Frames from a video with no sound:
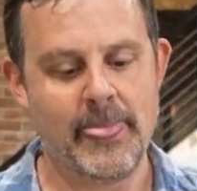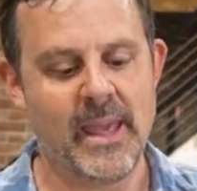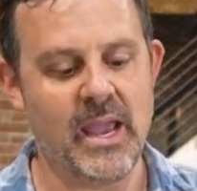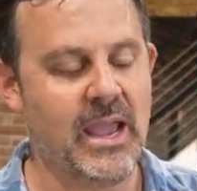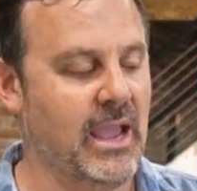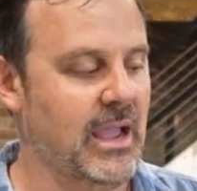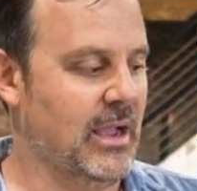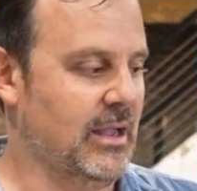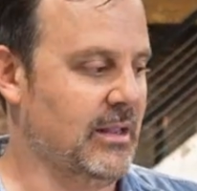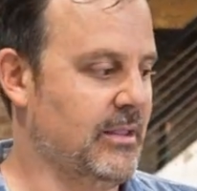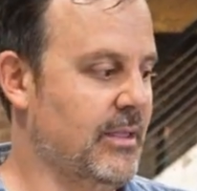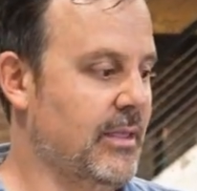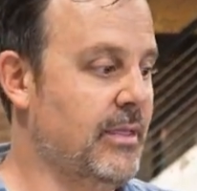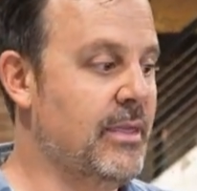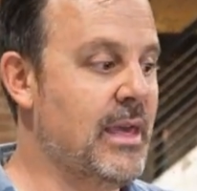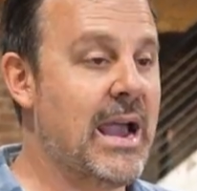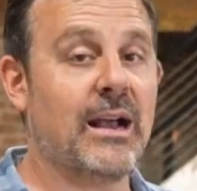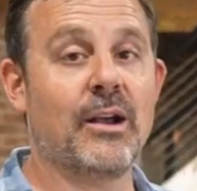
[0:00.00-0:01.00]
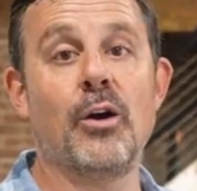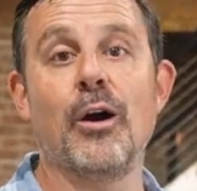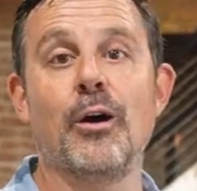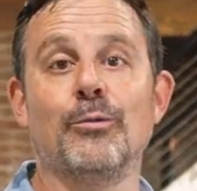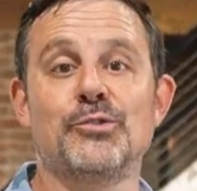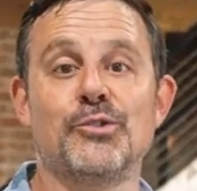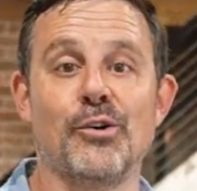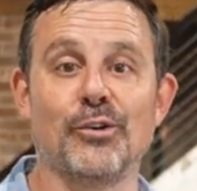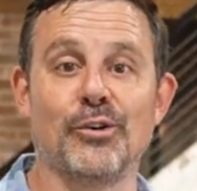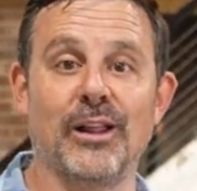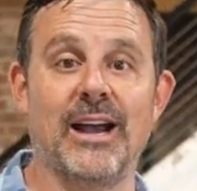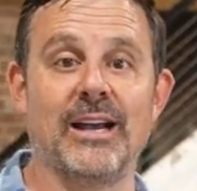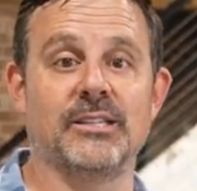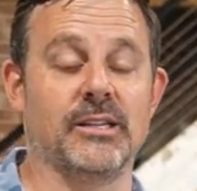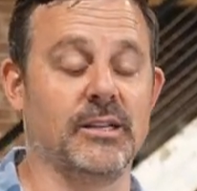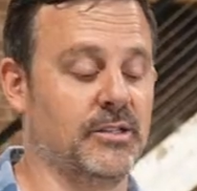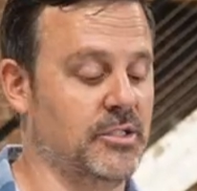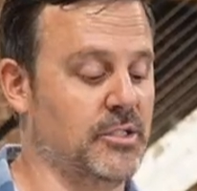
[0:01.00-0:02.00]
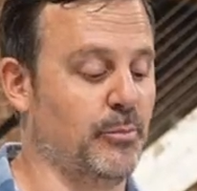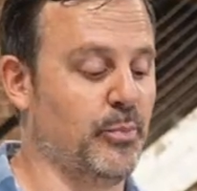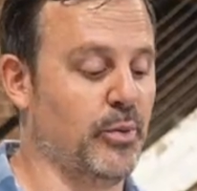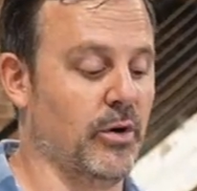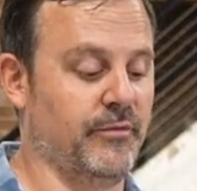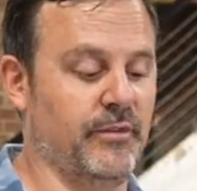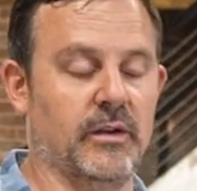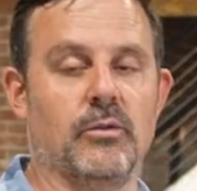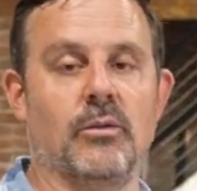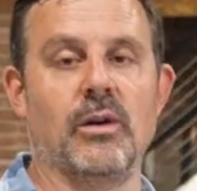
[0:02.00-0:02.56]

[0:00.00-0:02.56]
And that car was all classics. It's a perfect